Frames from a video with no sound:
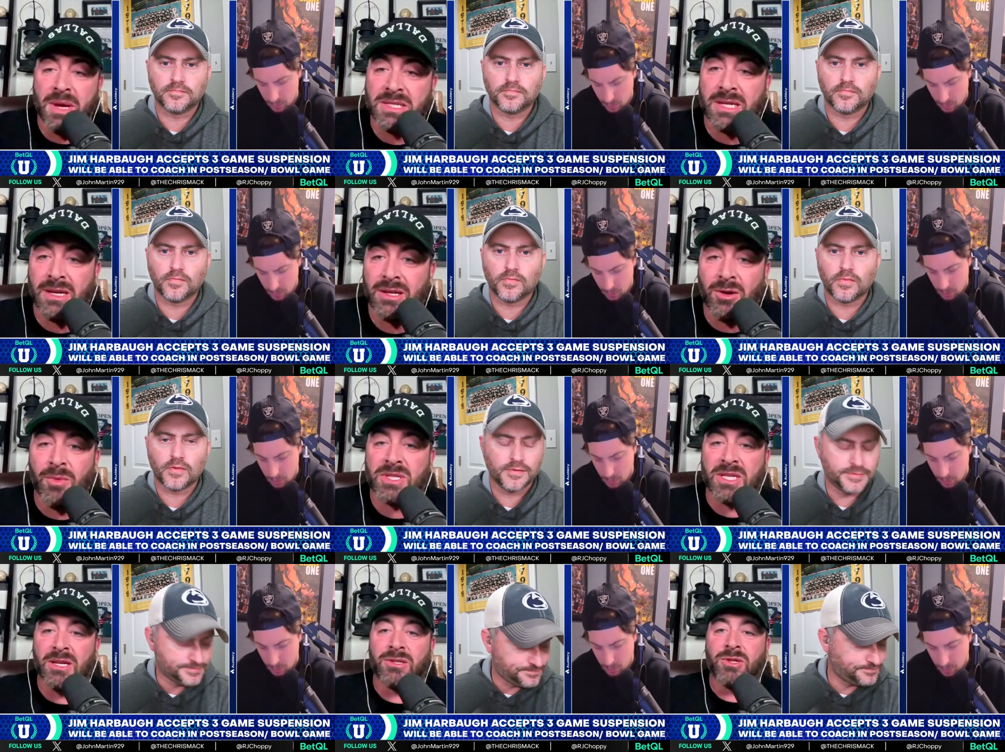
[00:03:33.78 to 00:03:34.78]
Speaker 1: missing? They're
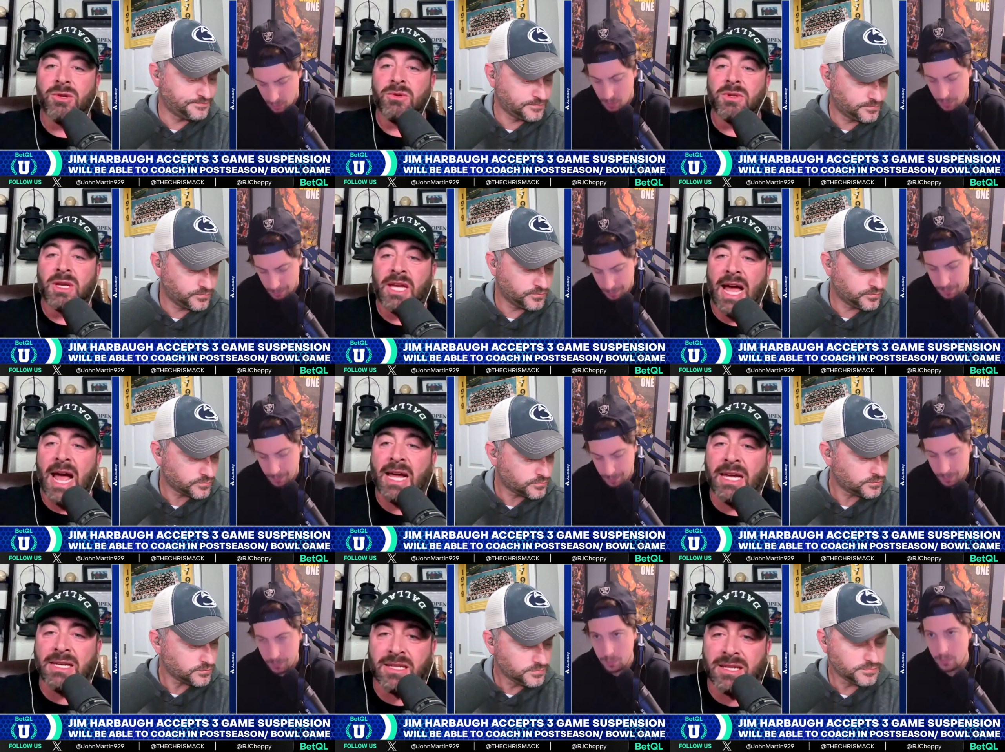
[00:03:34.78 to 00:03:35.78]
missing a dude in
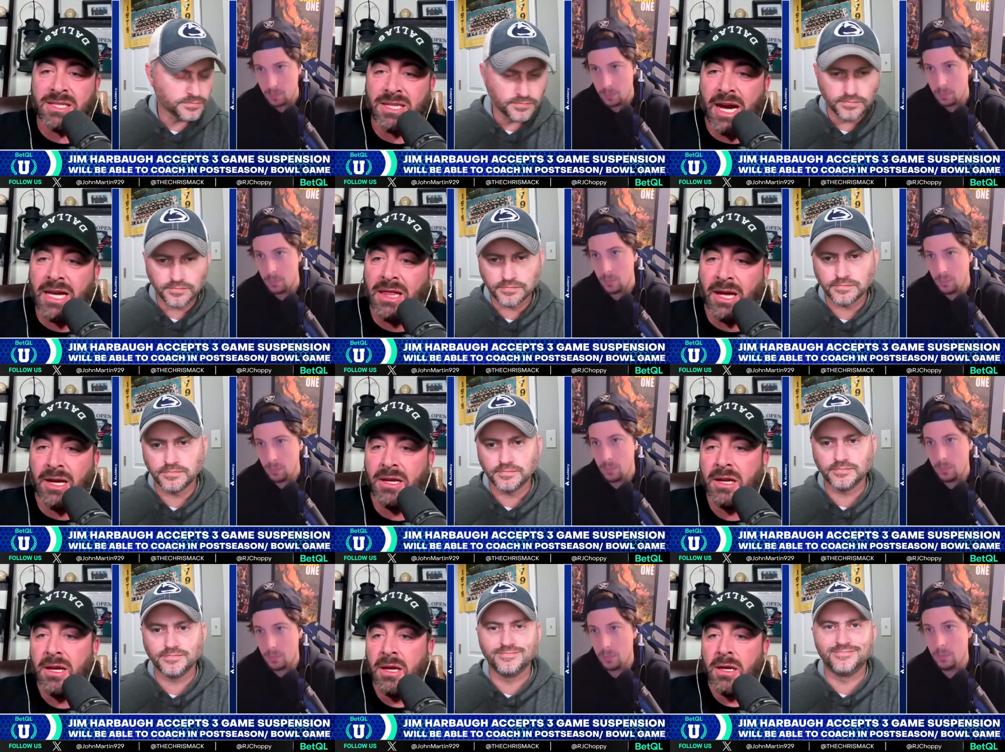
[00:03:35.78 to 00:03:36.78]
khakis on the sideline.
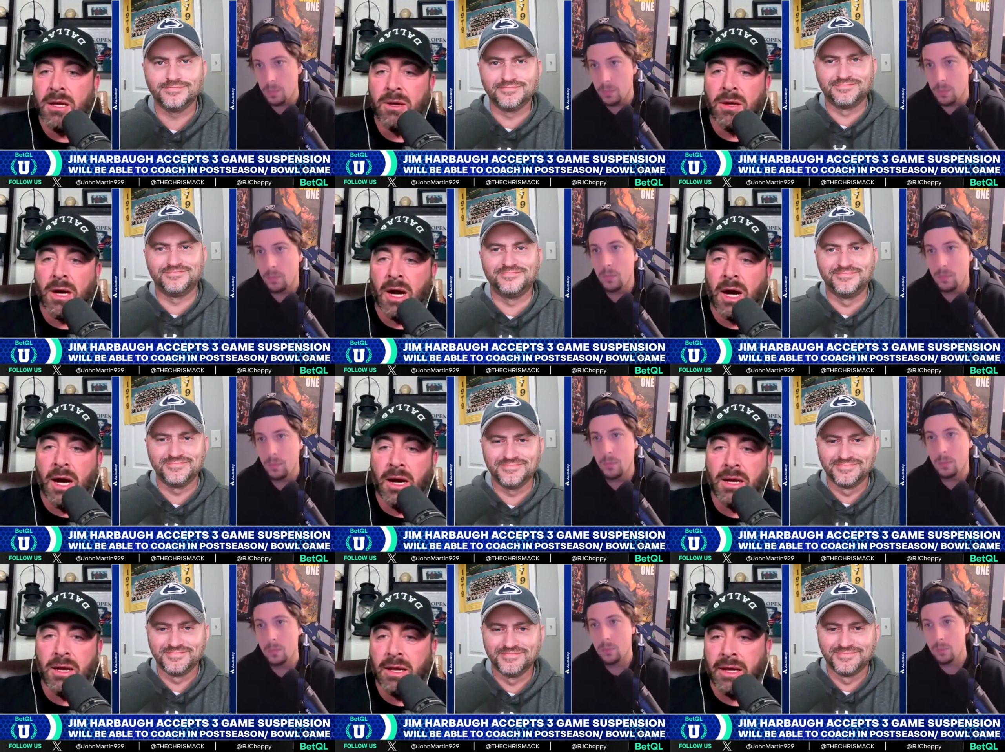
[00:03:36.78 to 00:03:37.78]

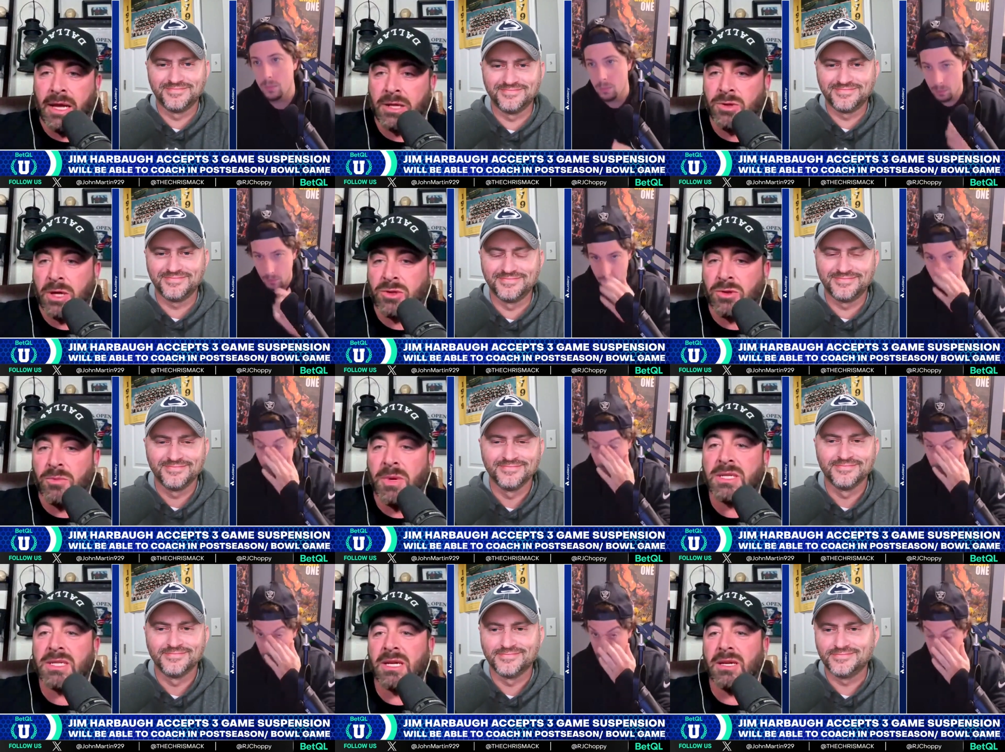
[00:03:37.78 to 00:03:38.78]
Uh, like that's that's what they're
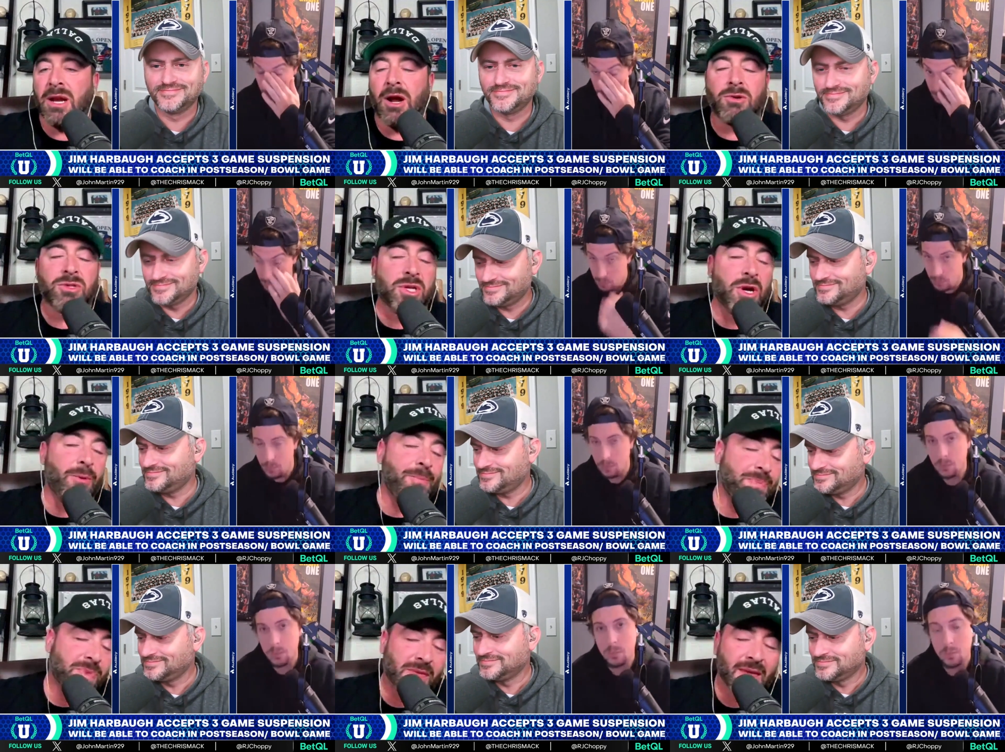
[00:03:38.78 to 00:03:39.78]
missing, you know.
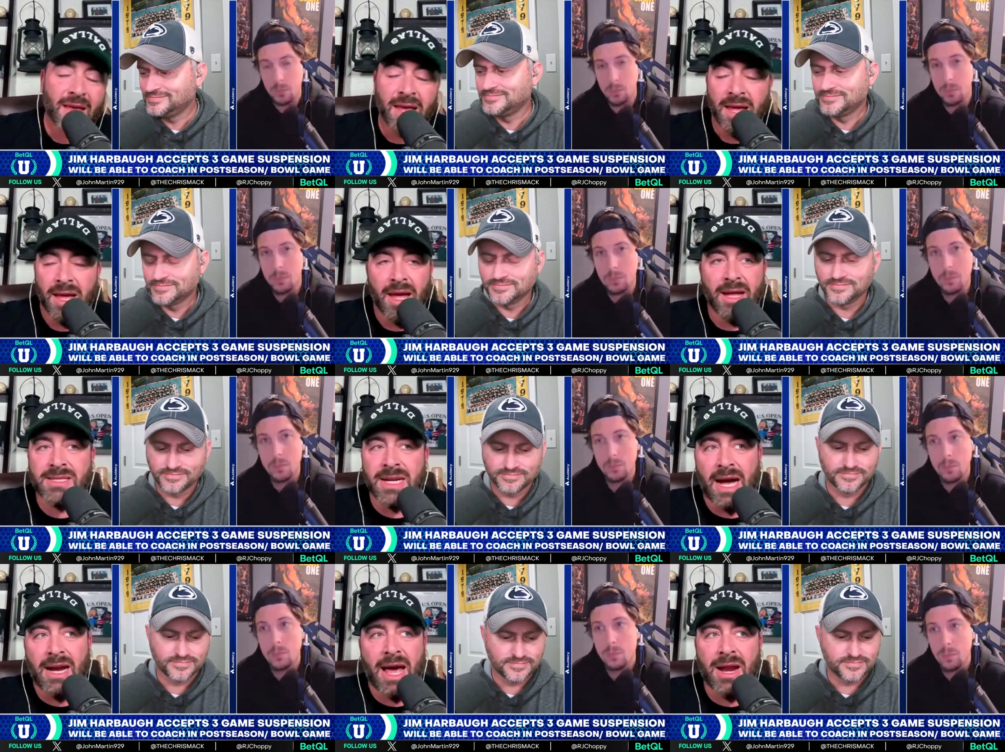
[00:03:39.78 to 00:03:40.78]
So it's
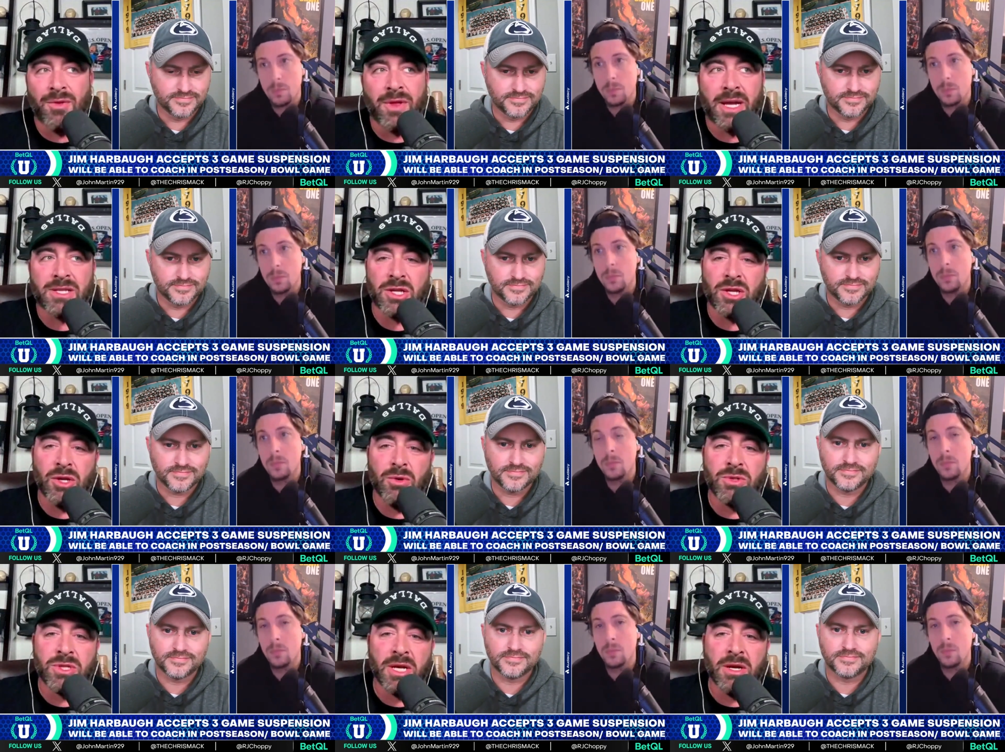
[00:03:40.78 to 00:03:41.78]
not. I don't think it's a
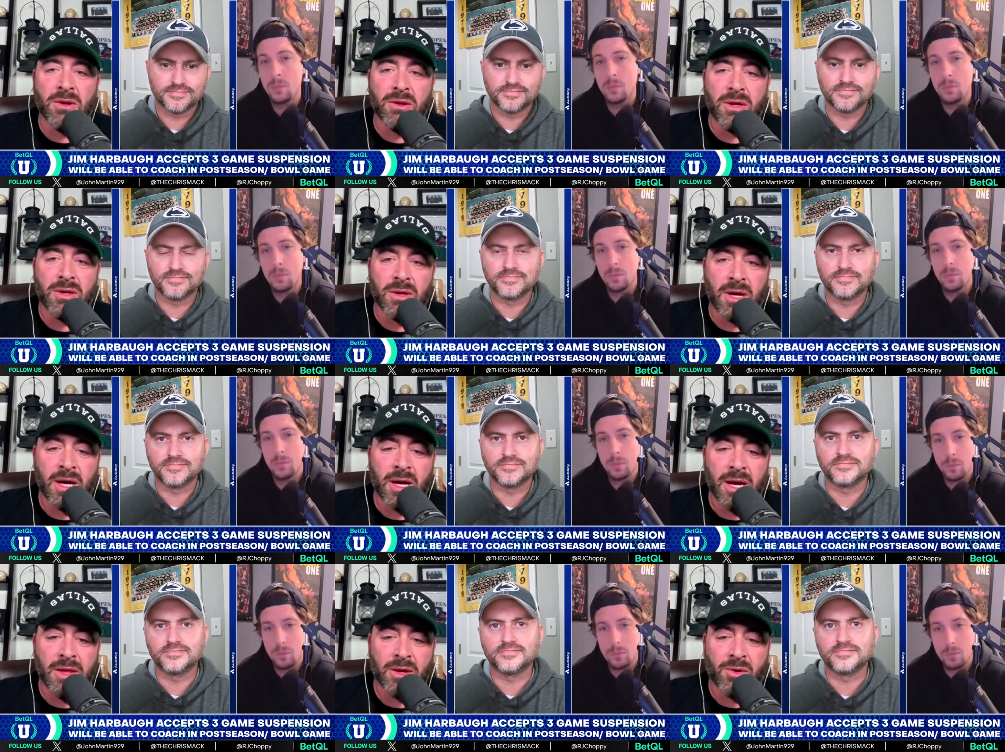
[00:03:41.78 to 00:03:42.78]
huge deal
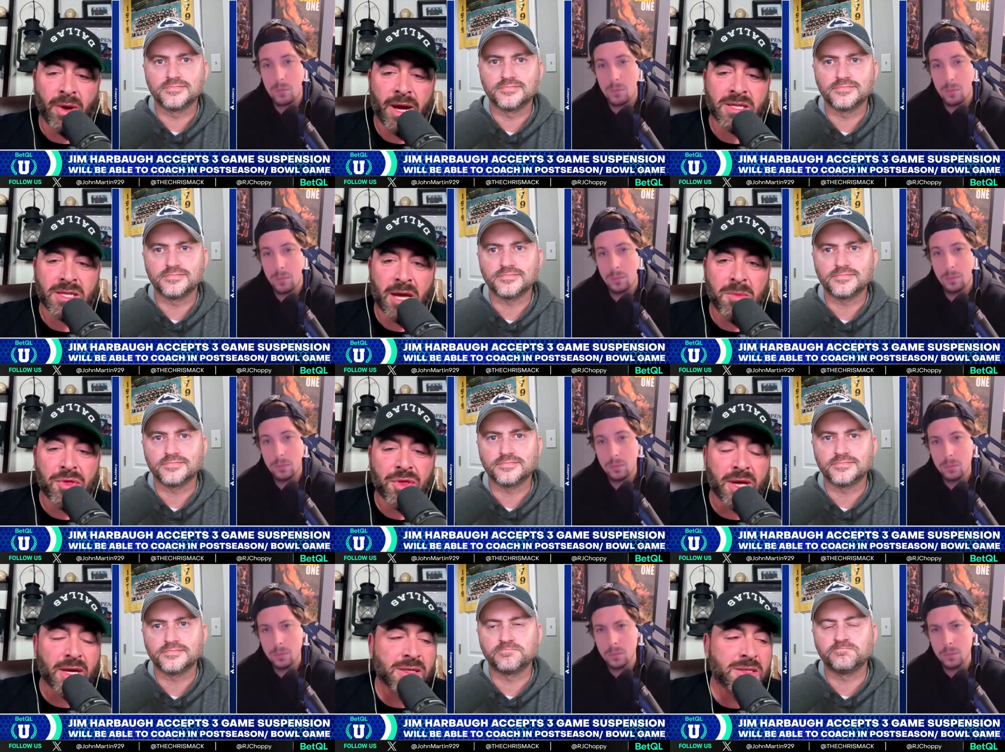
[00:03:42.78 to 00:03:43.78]
uh, in the grand scheme of
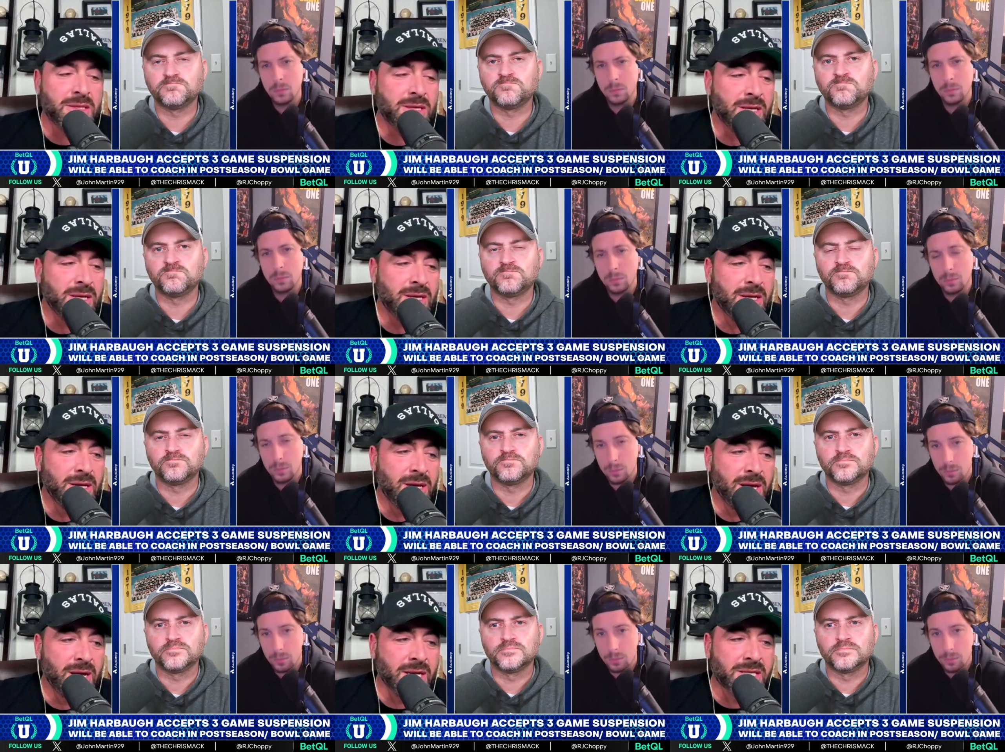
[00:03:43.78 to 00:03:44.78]
things.
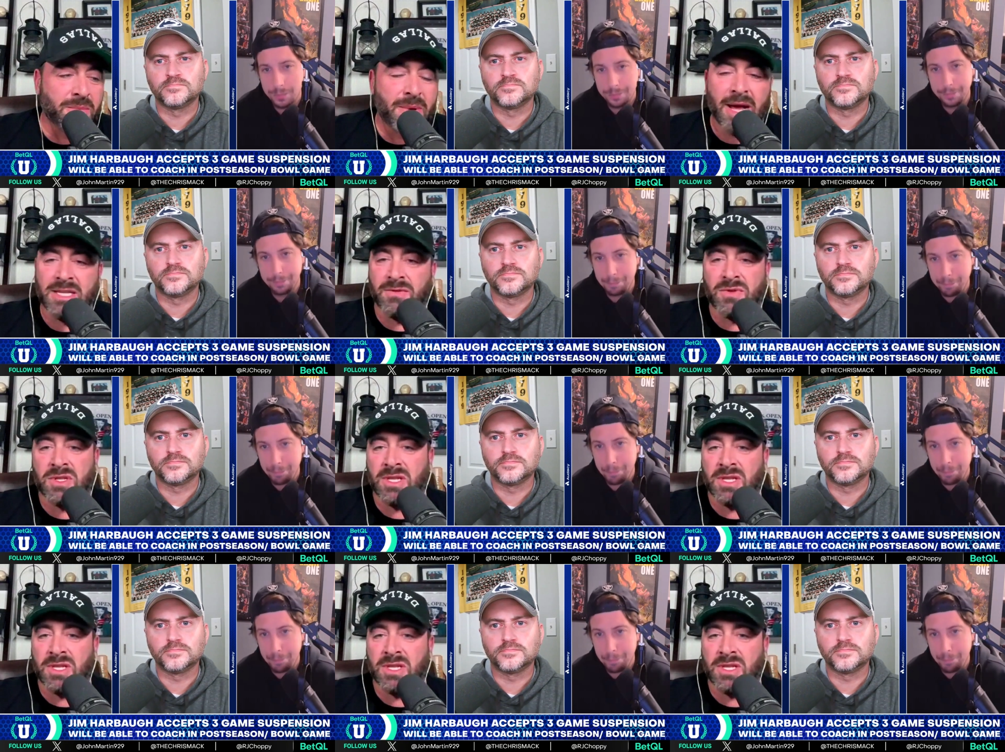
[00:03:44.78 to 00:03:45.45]
It's a massive